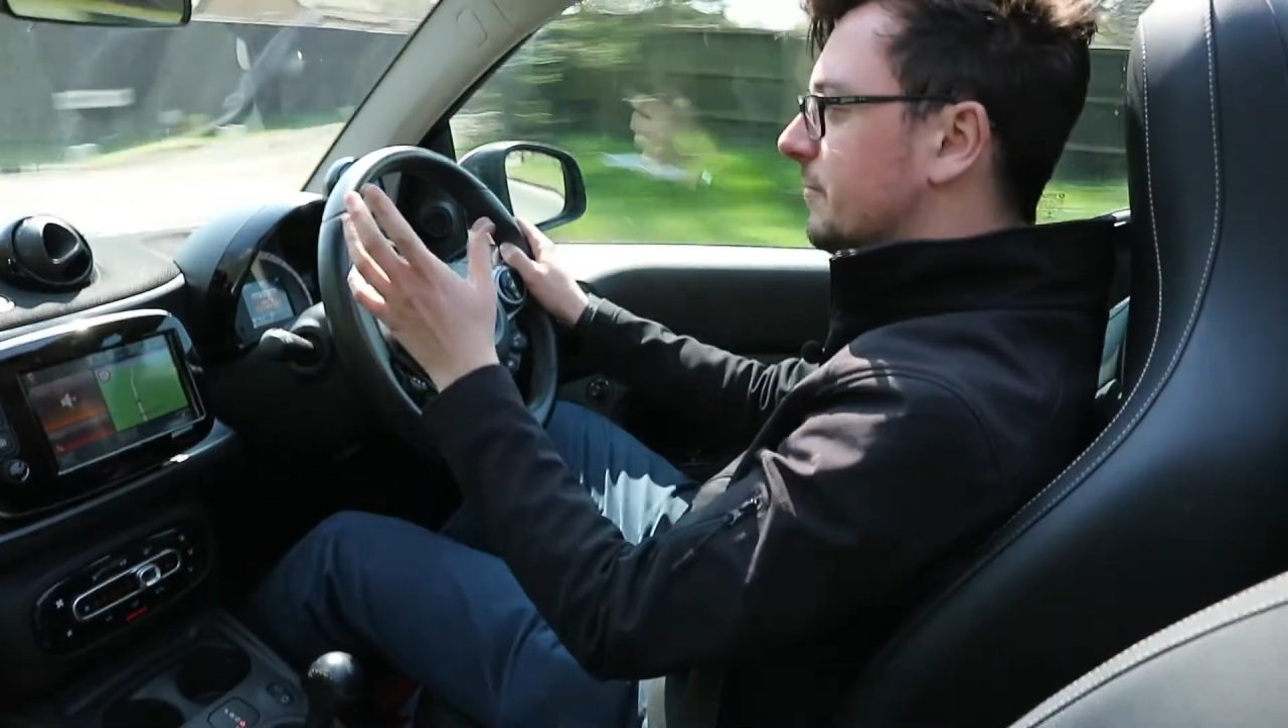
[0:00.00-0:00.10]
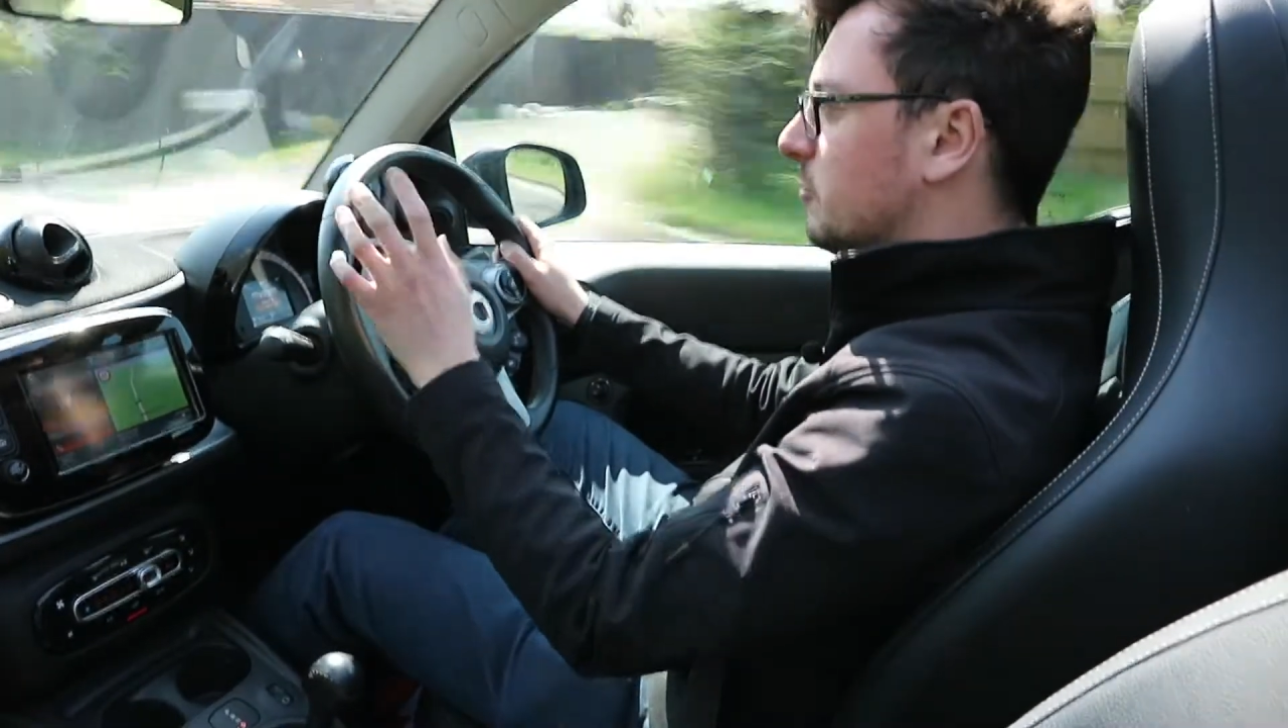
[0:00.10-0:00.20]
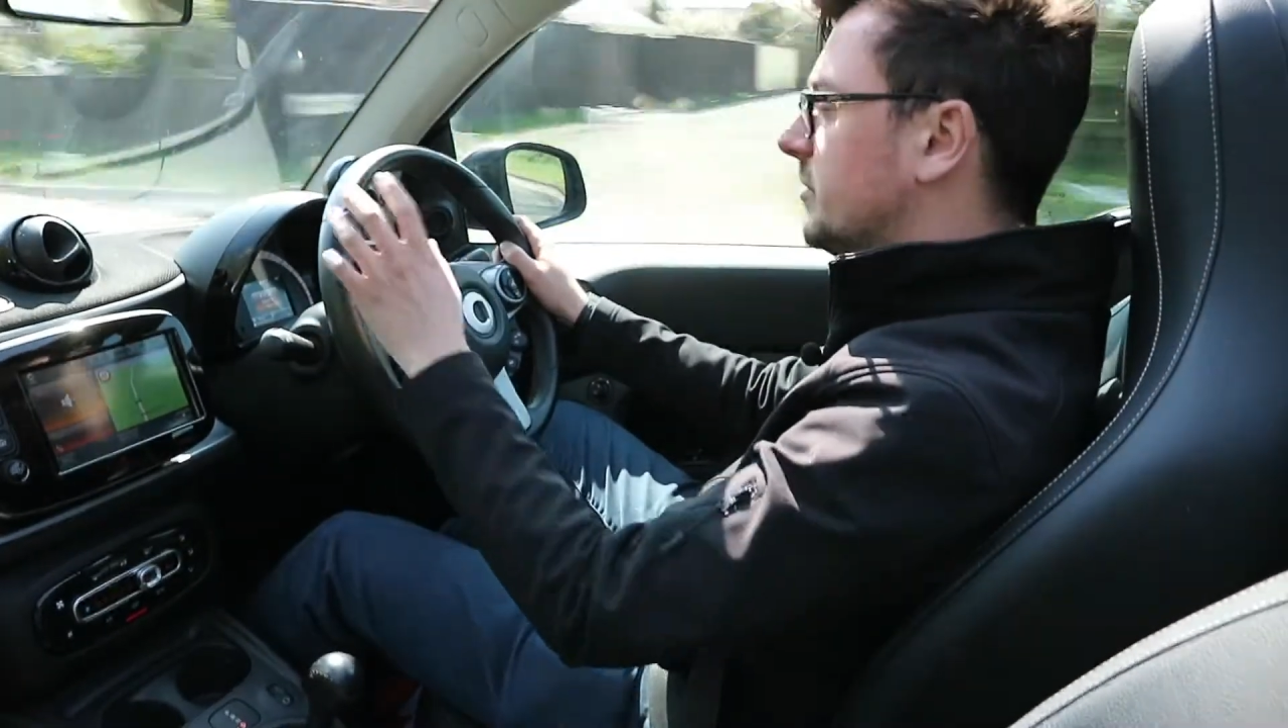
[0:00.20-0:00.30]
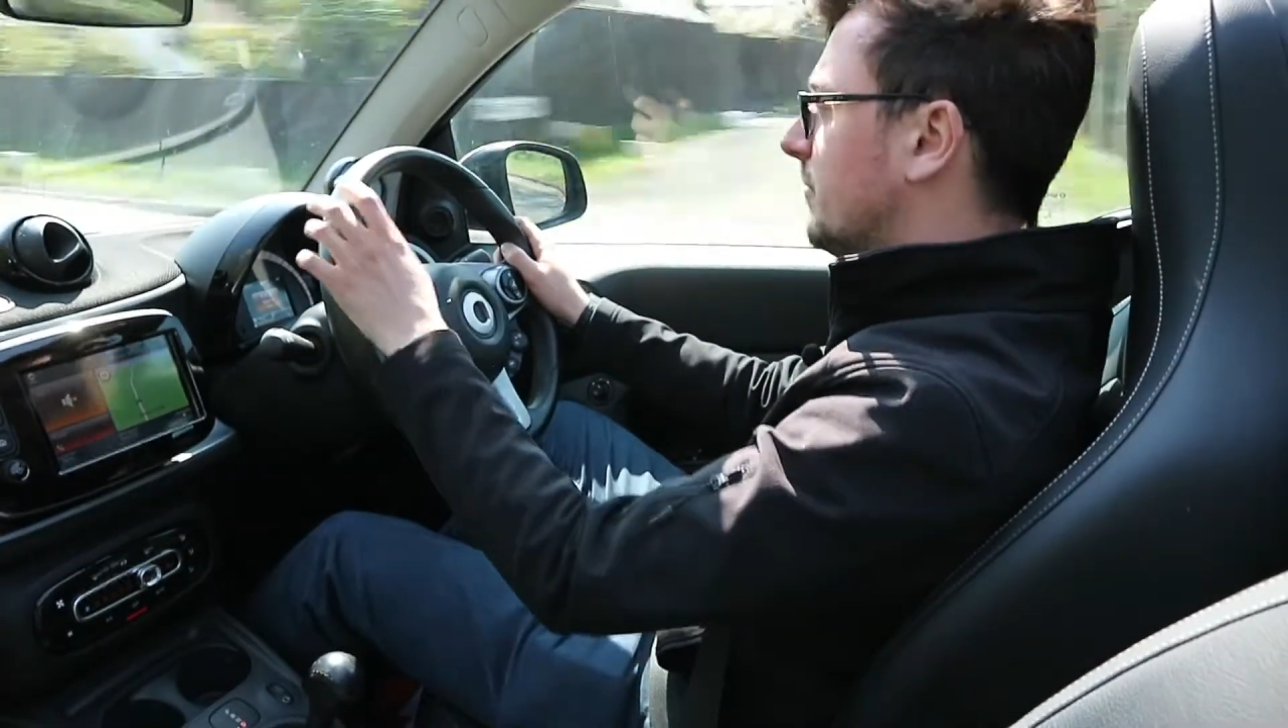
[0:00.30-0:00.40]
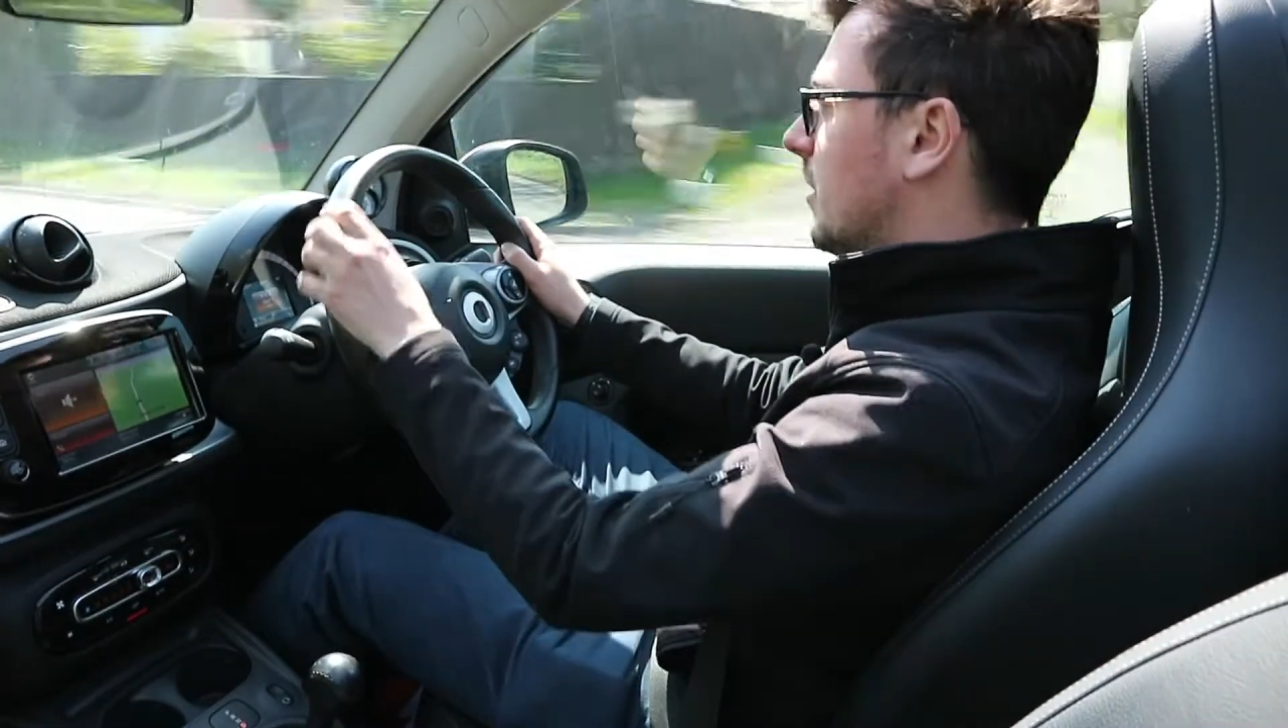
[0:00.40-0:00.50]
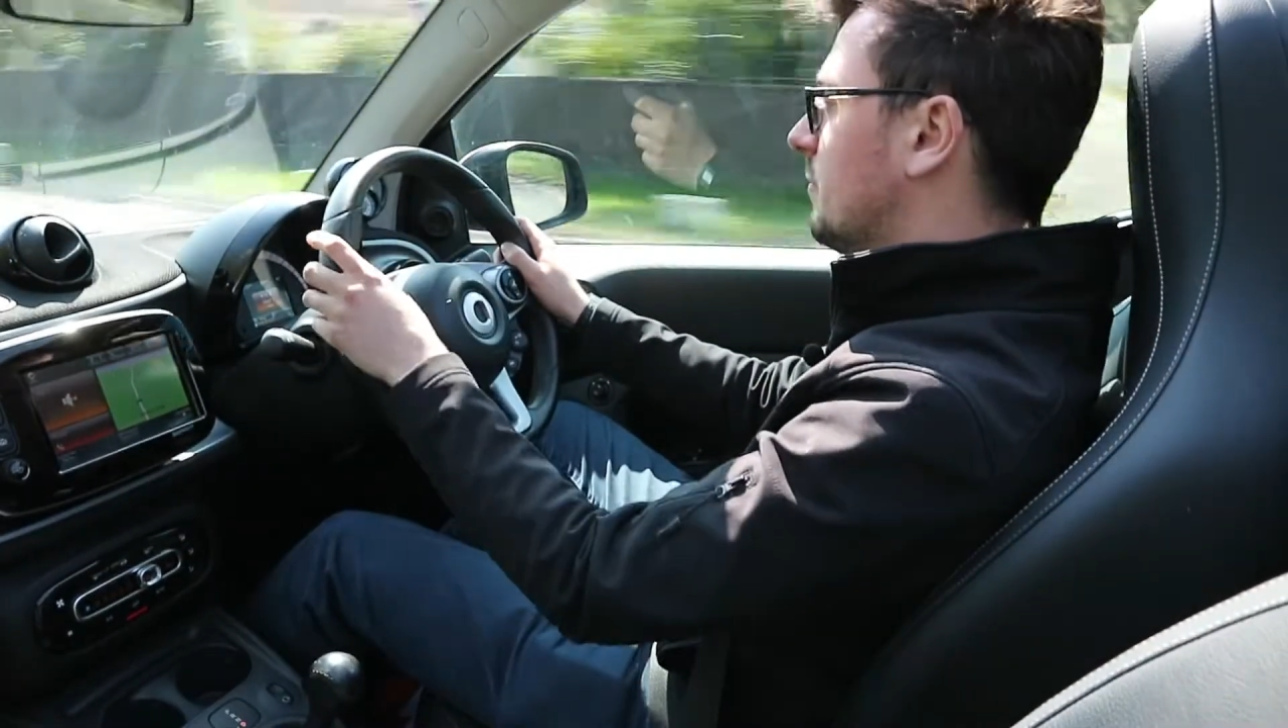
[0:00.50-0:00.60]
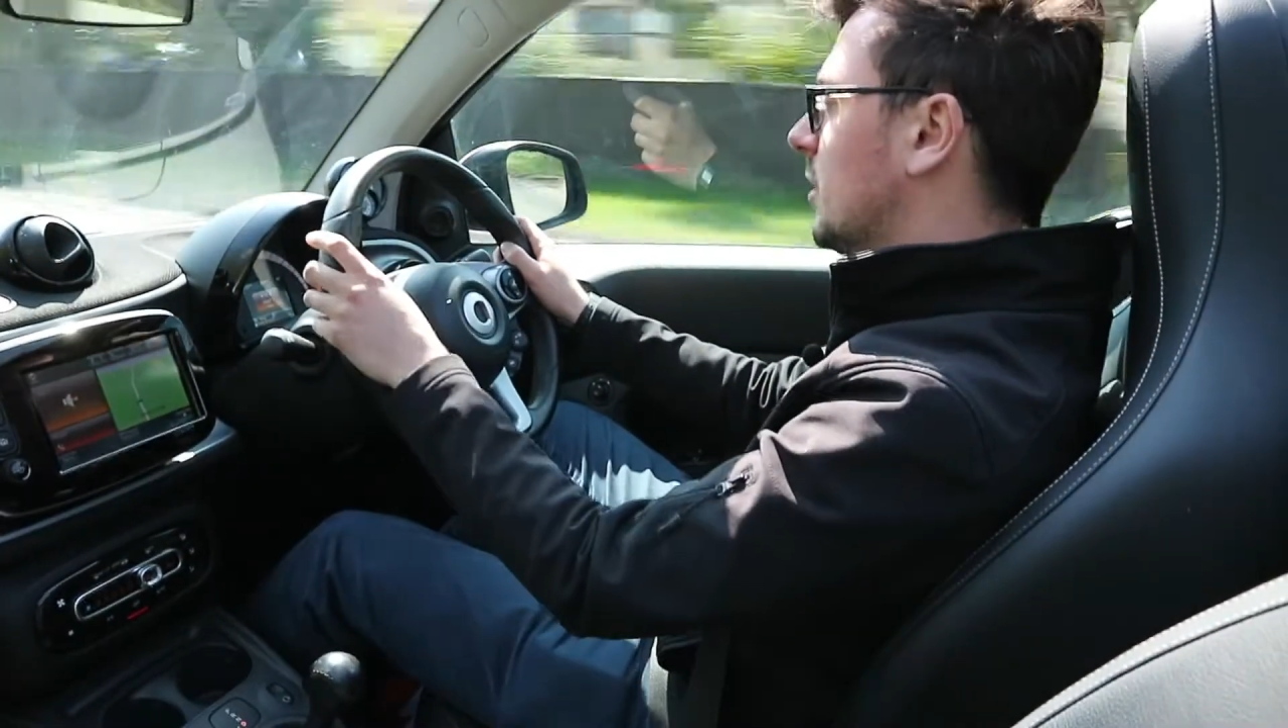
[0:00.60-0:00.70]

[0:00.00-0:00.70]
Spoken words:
45